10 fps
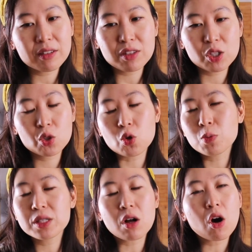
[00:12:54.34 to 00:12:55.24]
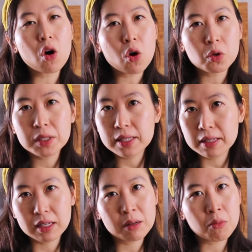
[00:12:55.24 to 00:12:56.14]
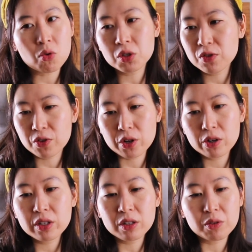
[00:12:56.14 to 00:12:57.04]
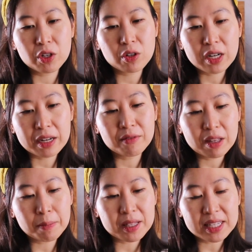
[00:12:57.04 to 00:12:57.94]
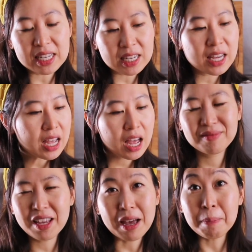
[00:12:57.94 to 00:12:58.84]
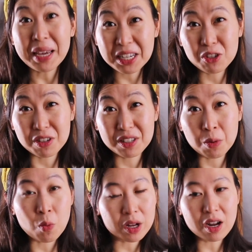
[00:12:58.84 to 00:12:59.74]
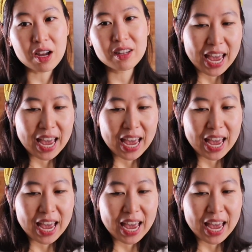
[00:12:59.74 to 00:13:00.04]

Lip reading: of the store was all silicone molds for, you know, your kind of like petite pastries and whatnot.